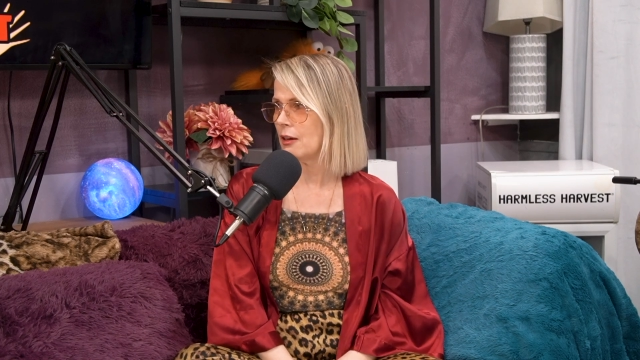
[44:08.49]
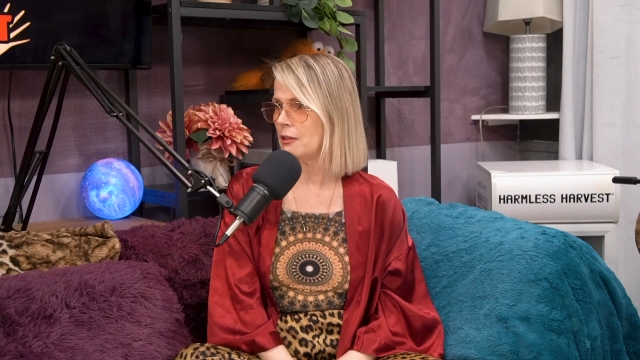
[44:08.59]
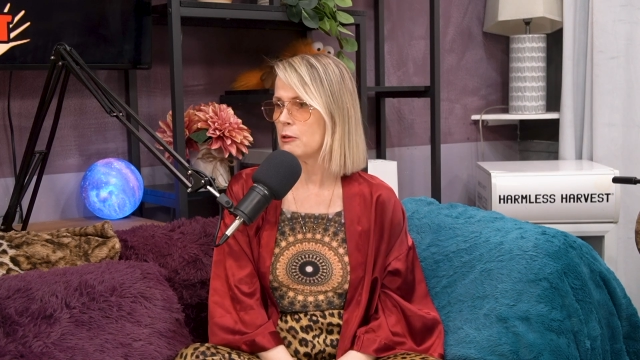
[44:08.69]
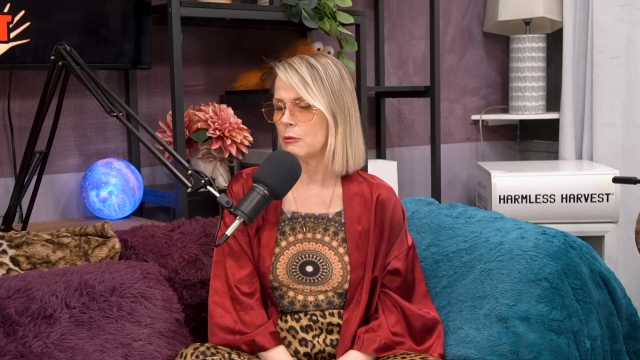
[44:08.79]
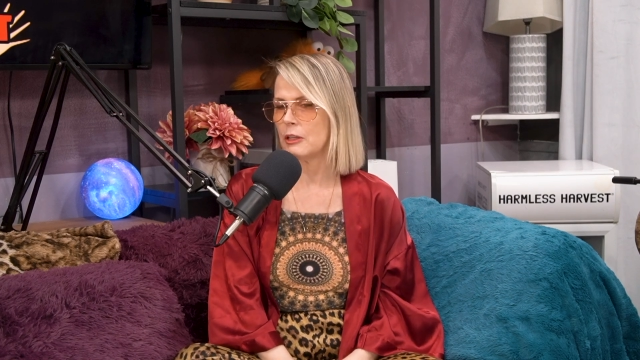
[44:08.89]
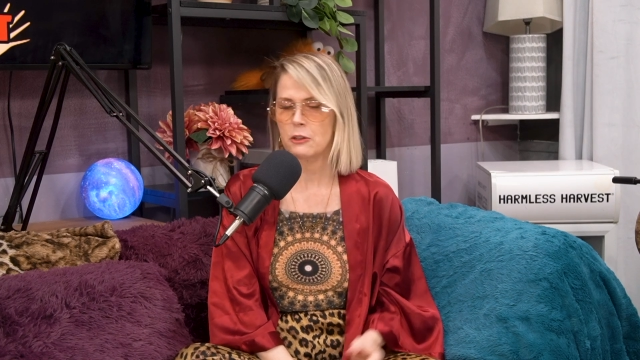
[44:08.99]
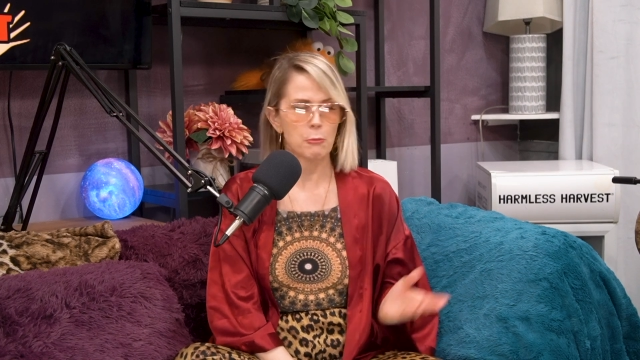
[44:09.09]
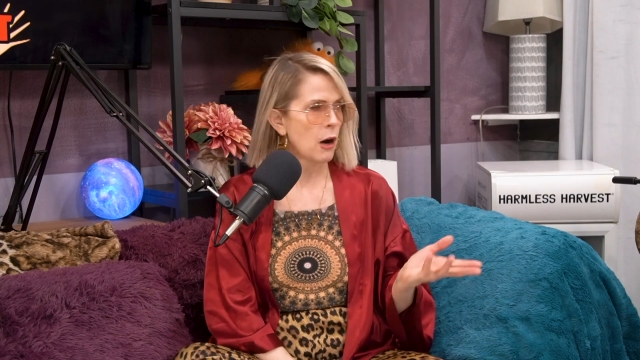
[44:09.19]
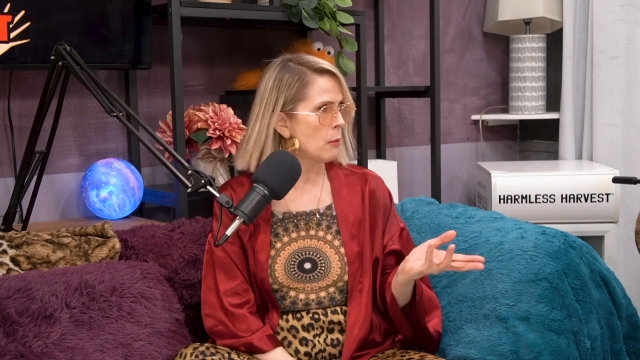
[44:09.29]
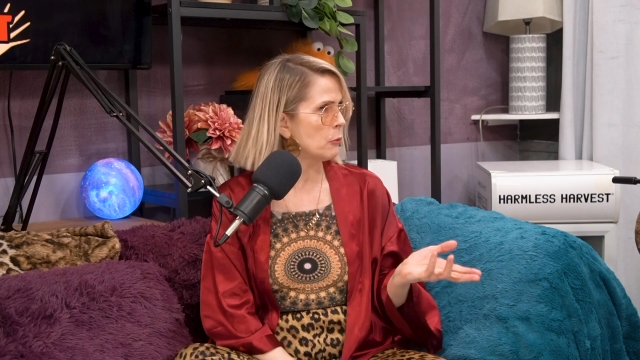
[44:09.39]
And then his
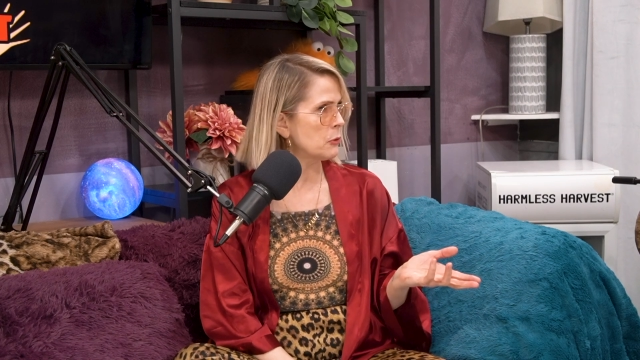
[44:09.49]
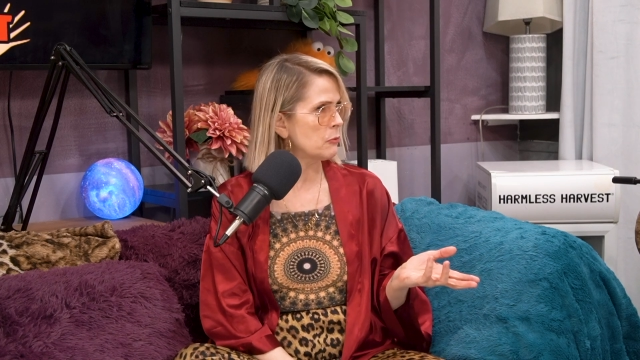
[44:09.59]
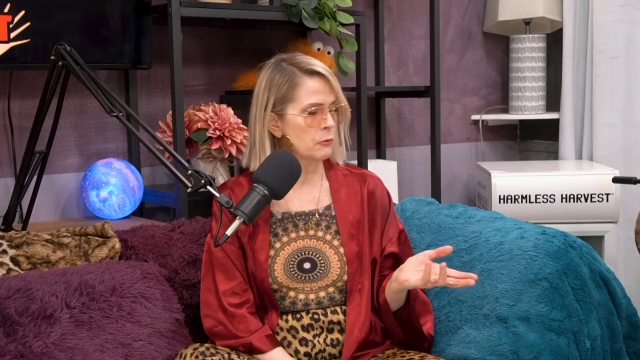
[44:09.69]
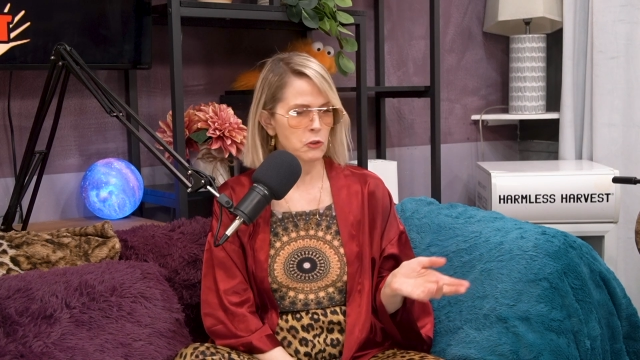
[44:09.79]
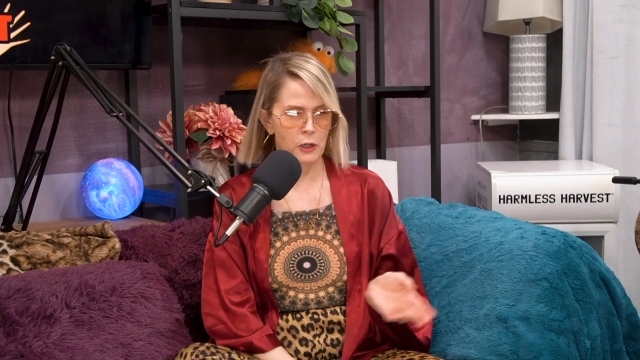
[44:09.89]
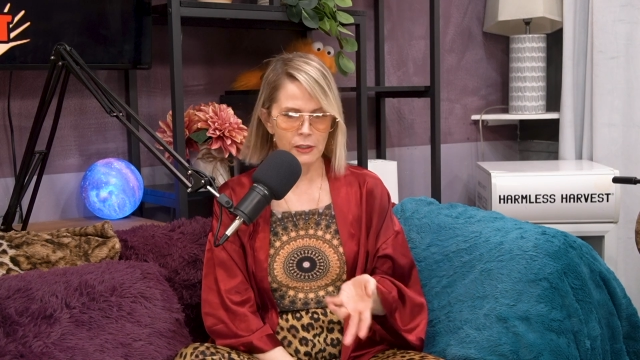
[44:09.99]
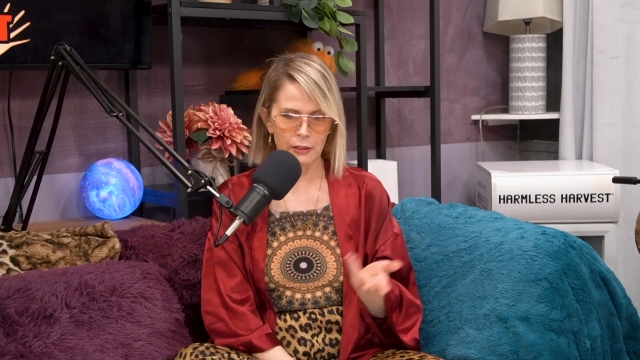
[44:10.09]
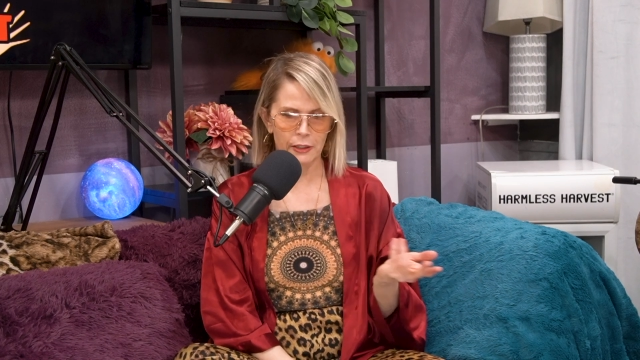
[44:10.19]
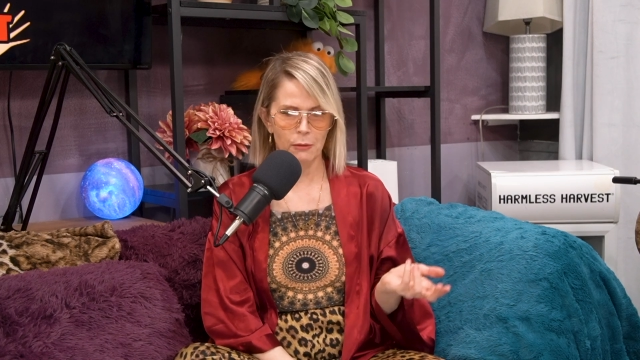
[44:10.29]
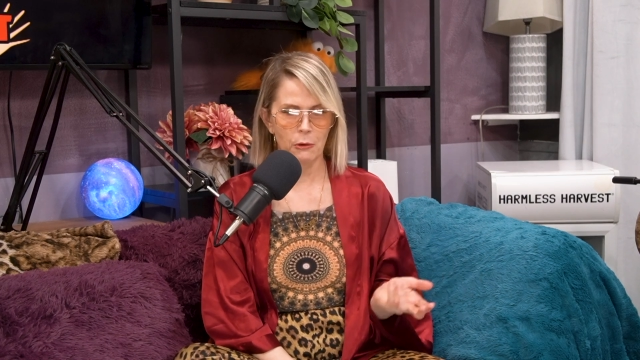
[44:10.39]
mom would
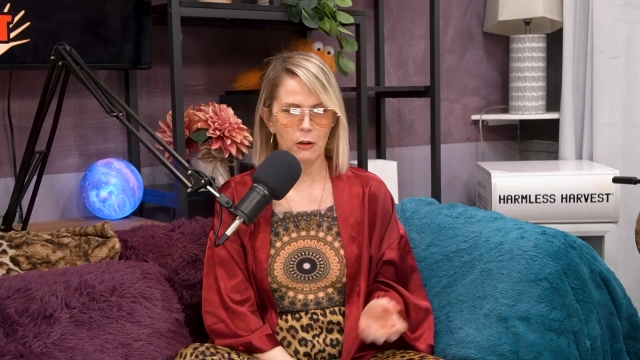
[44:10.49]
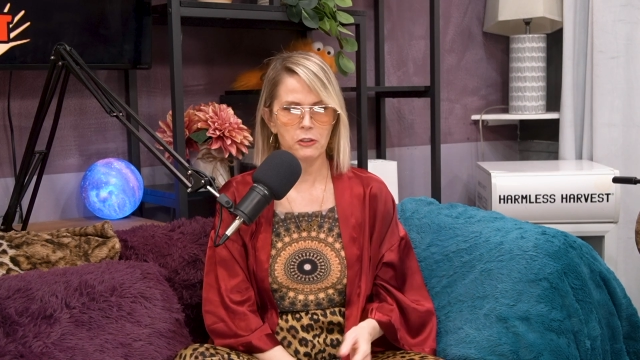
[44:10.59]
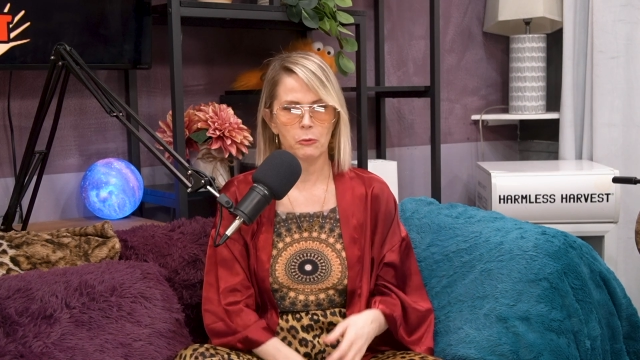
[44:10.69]
translate them all.